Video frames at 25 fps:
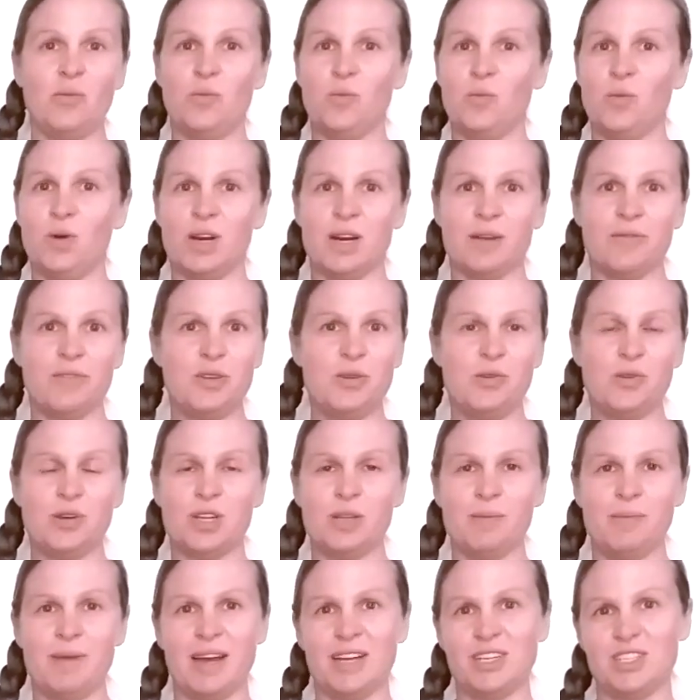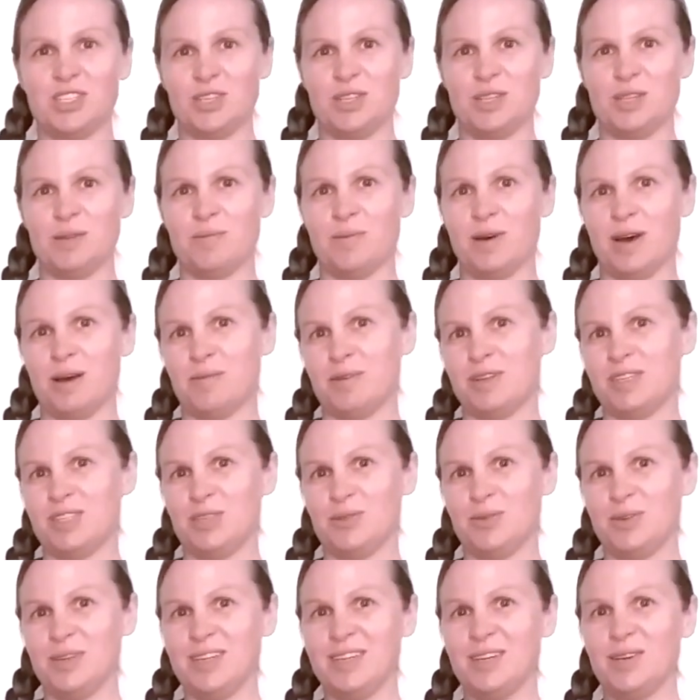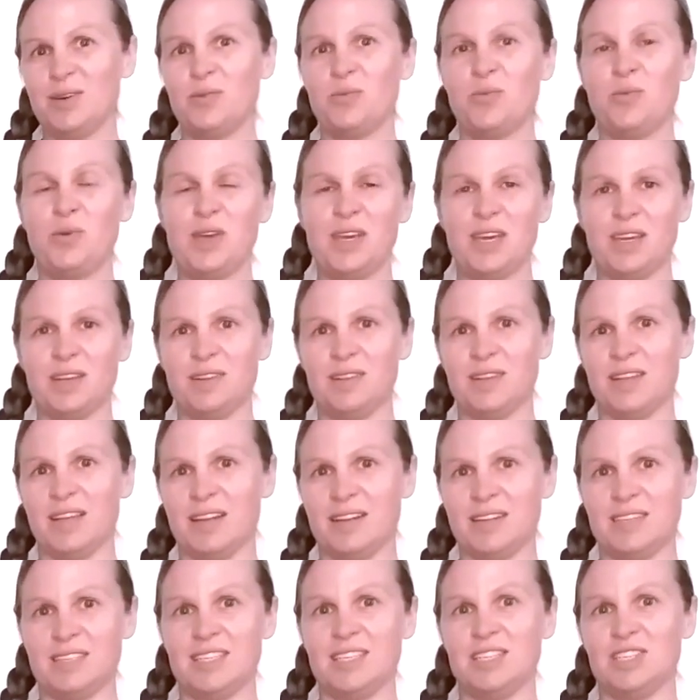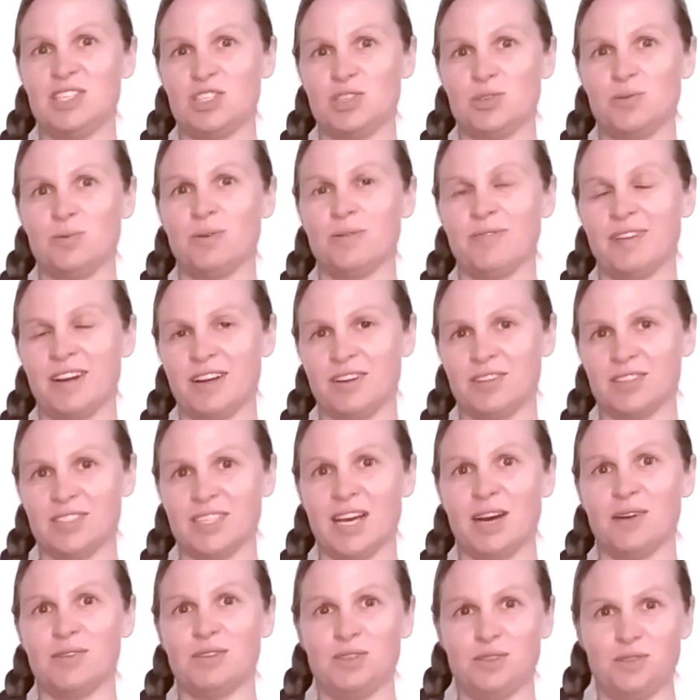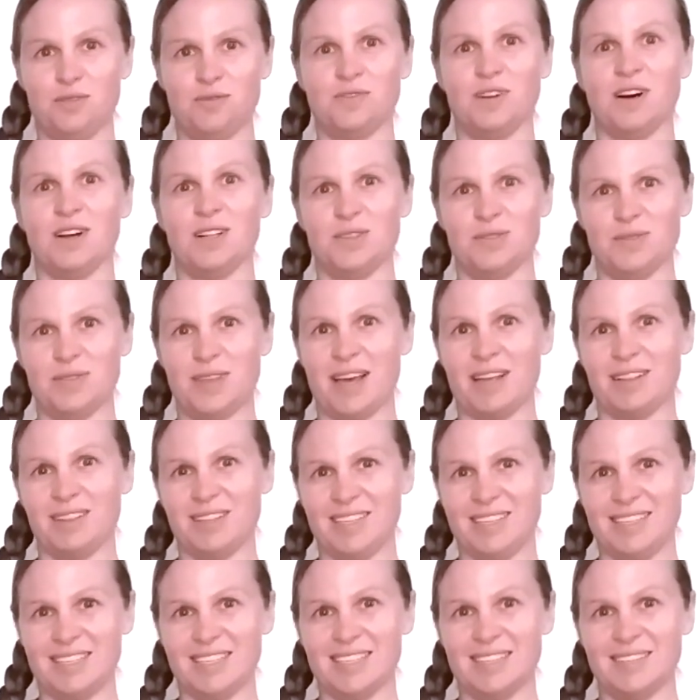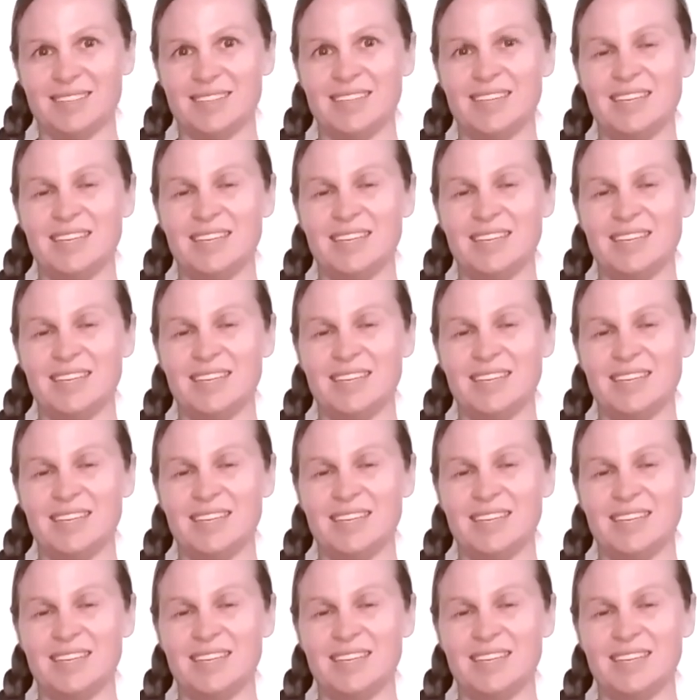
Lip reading: Whatever you can imagine the mama doing, we can then teach providers how to follow that lead.